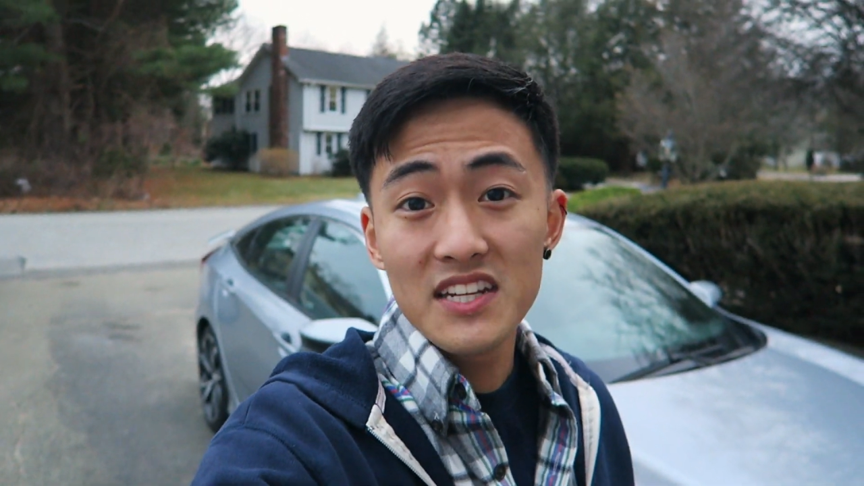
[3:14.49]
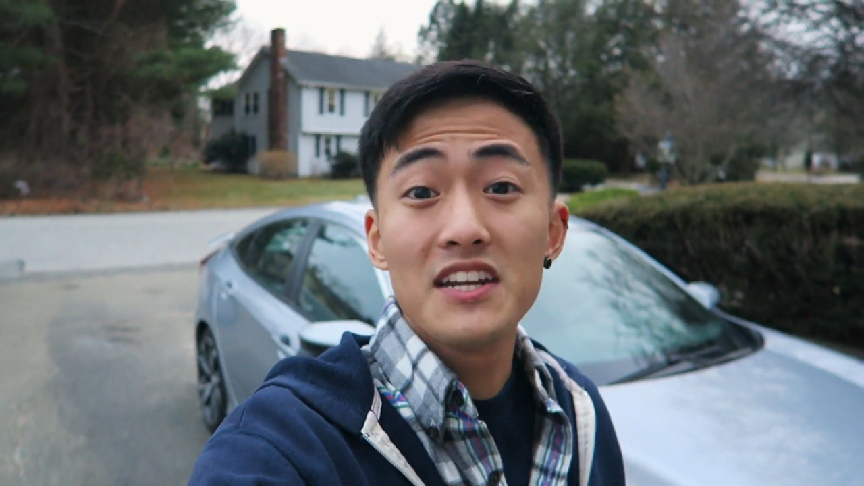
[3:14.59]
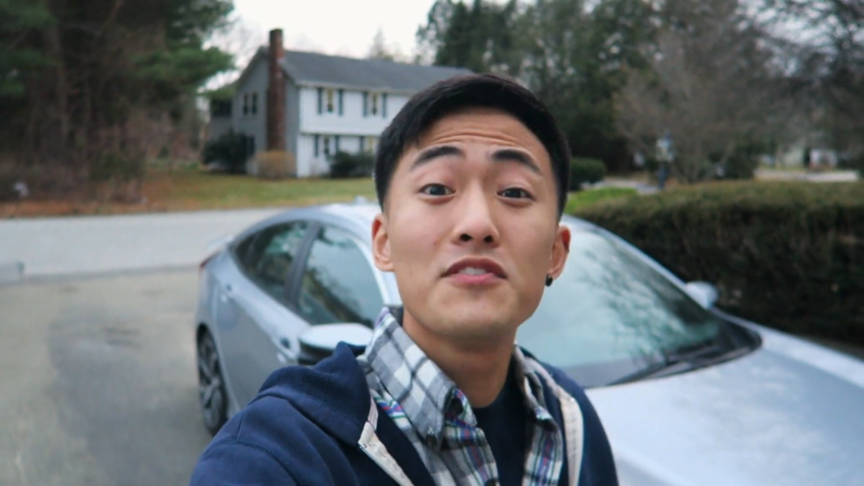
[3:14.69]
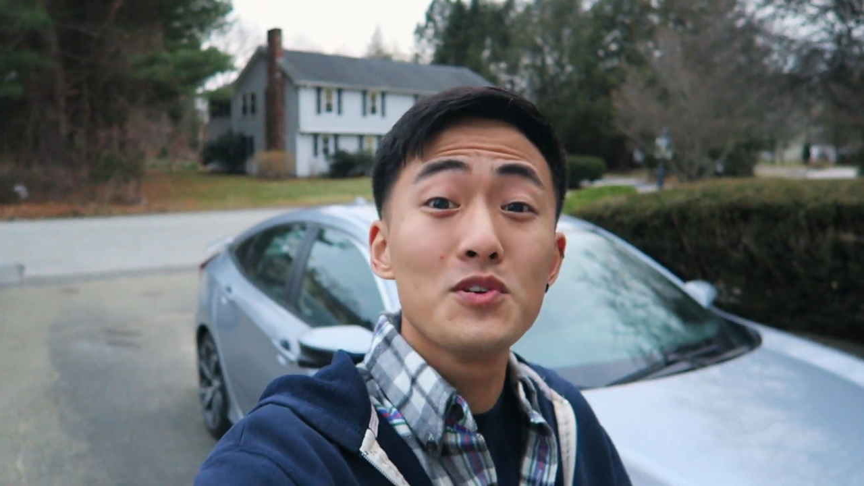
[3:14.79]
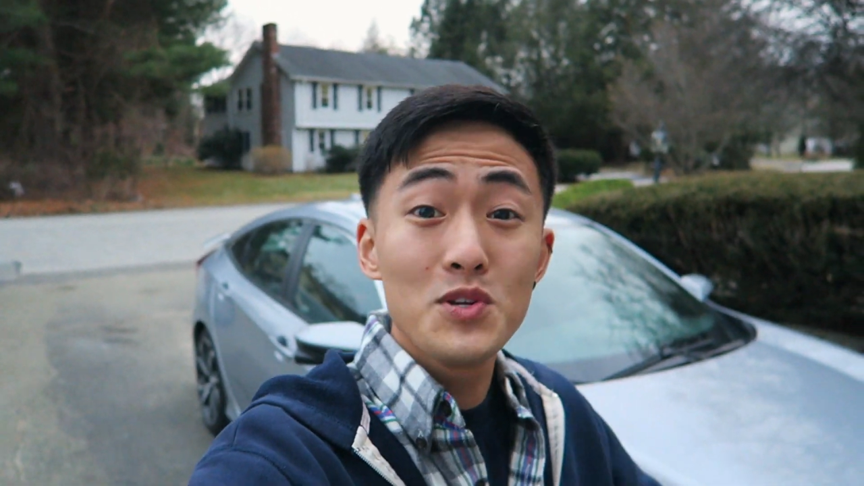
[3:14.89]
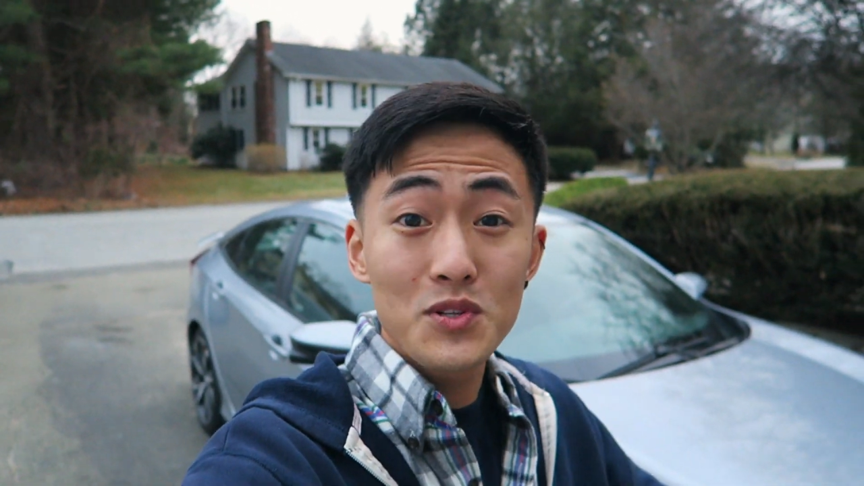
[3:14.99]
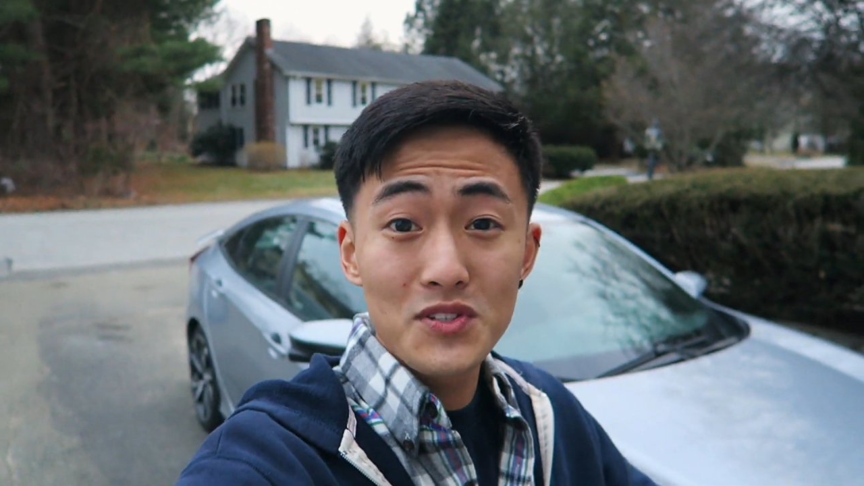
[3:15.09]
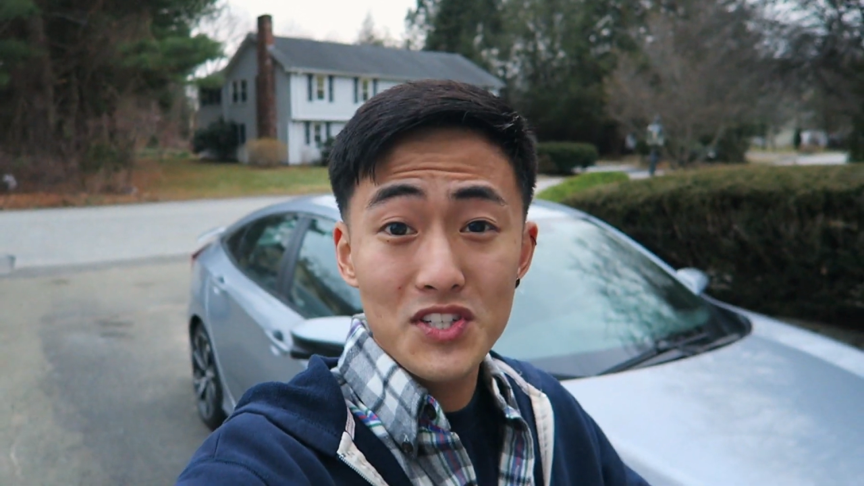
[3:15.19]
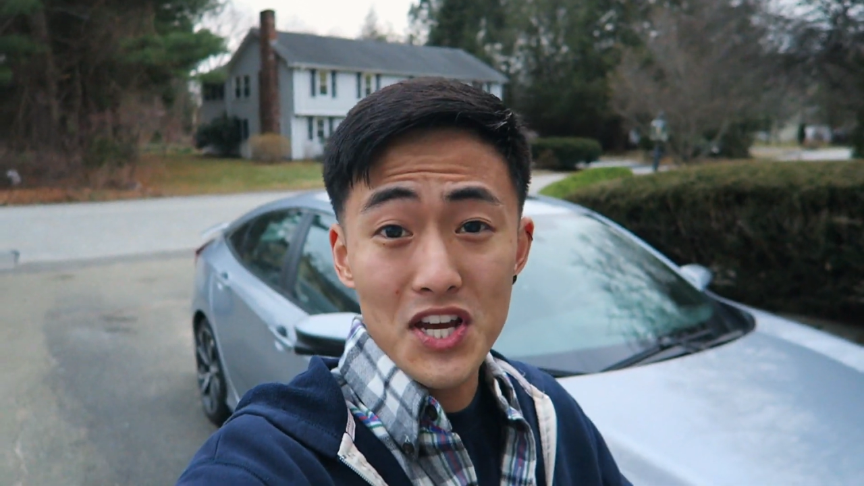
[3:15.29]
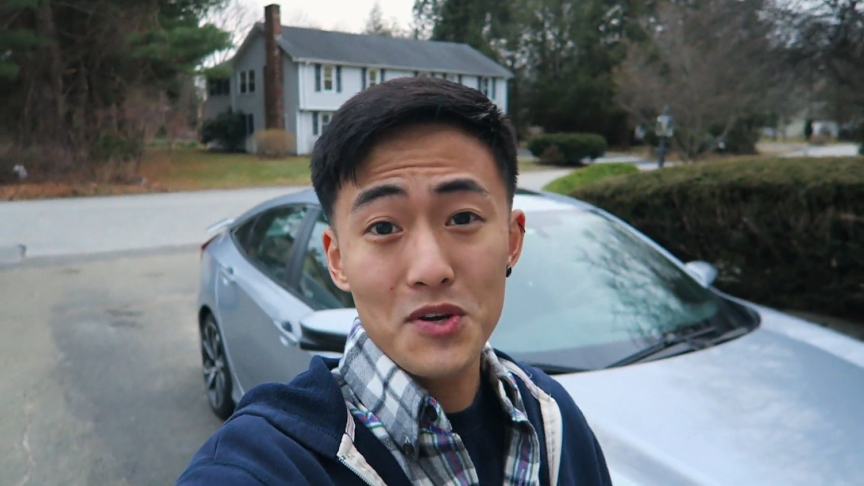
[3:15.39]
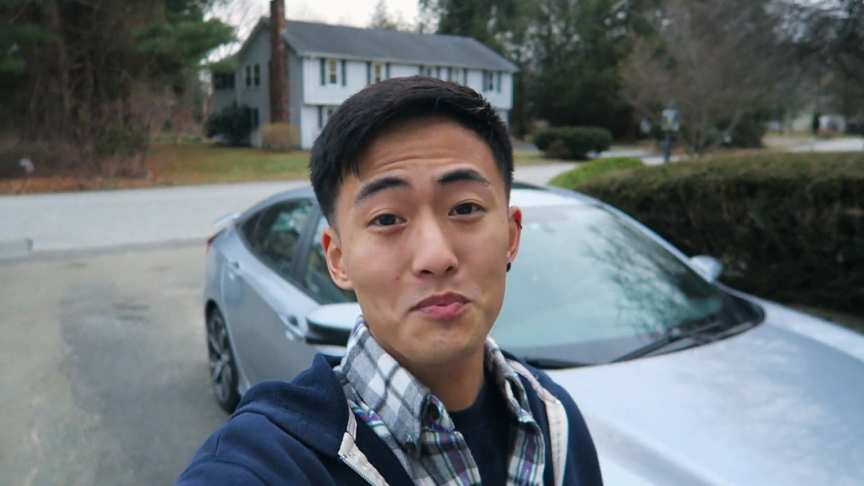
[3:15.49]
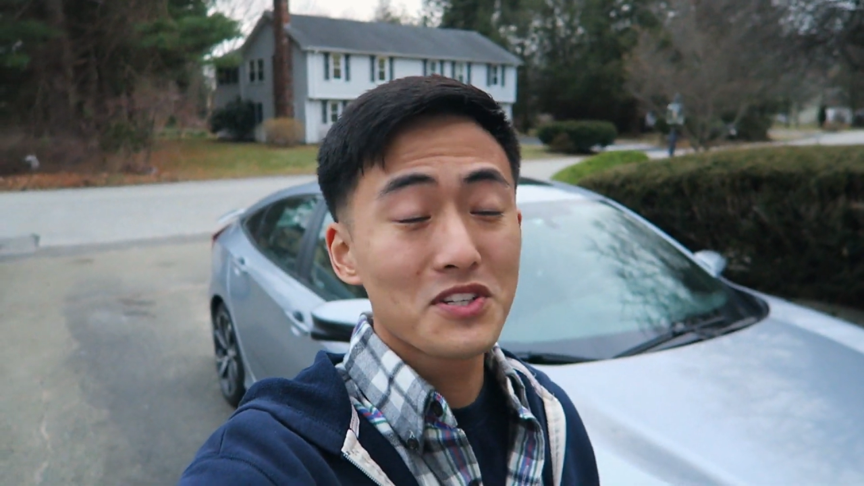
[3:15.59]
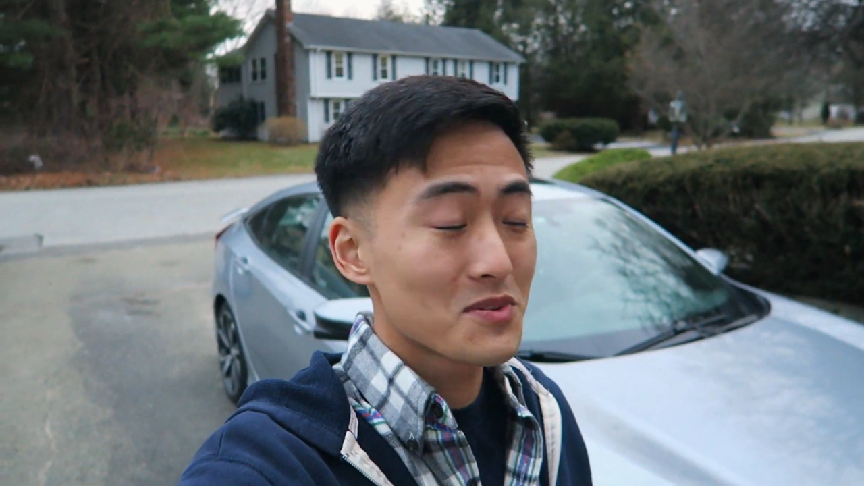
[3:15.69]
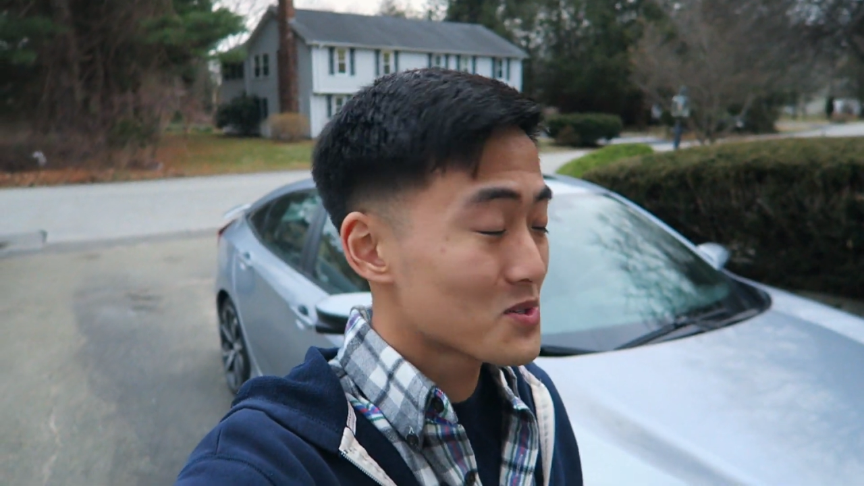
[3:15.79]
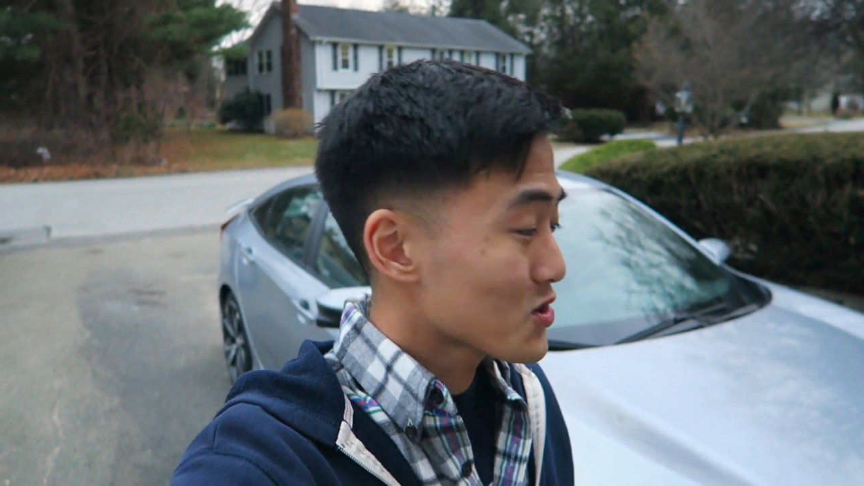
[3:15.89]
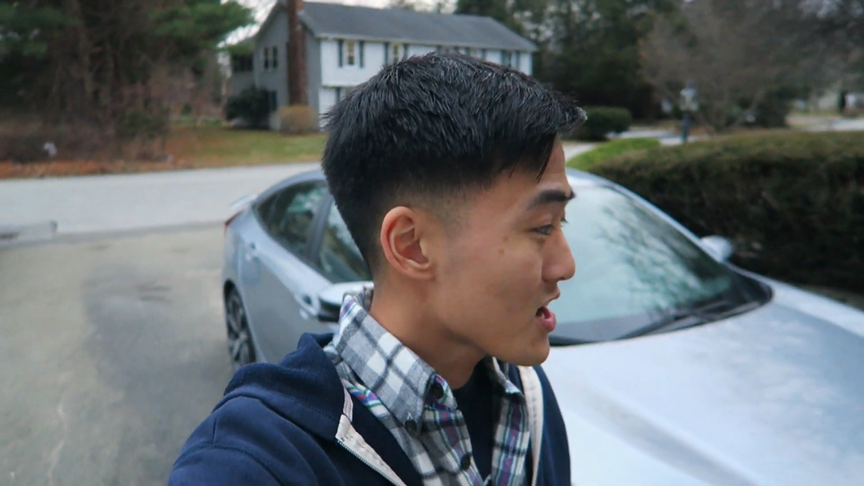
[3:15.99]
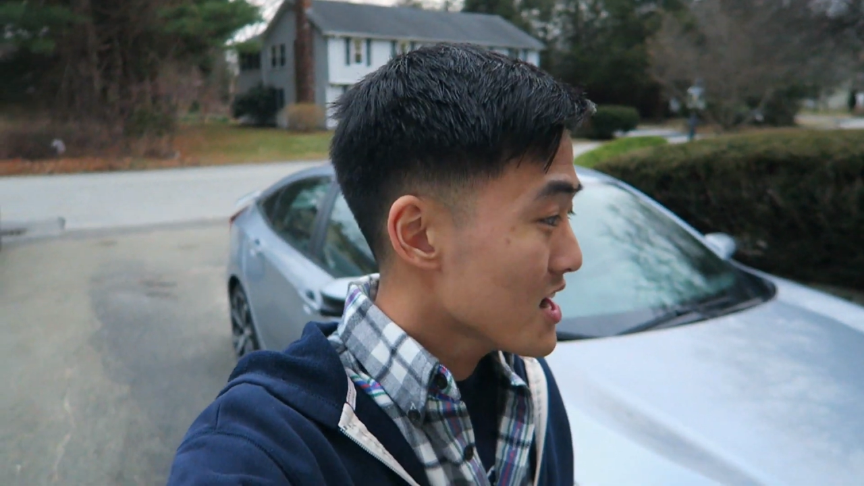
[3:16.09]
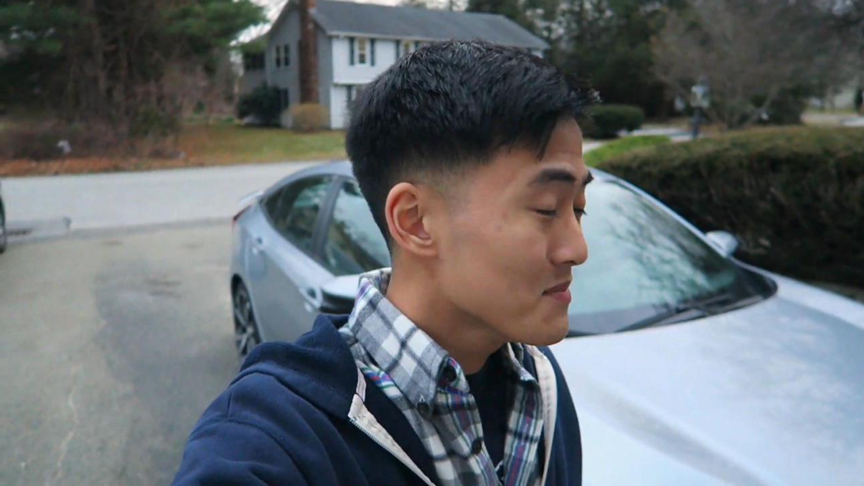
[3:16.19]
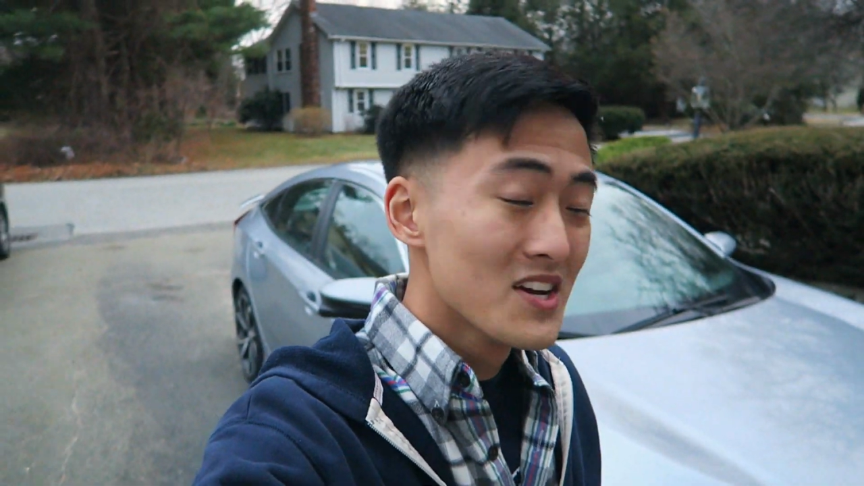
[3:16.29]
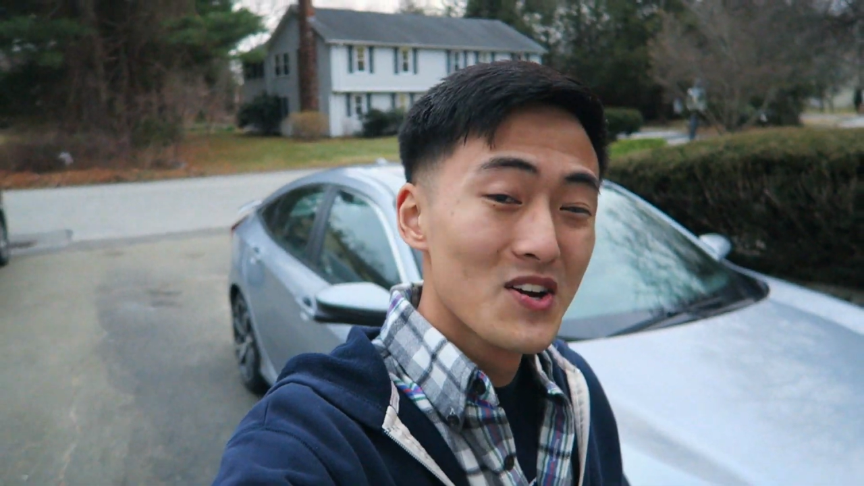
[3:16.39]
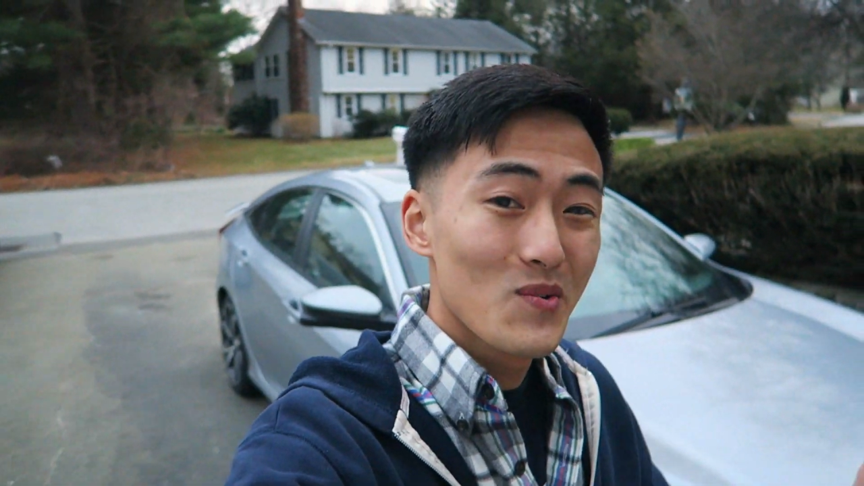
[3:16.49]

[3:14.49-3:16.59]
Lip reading: and if you're new to the channel, please subscribe.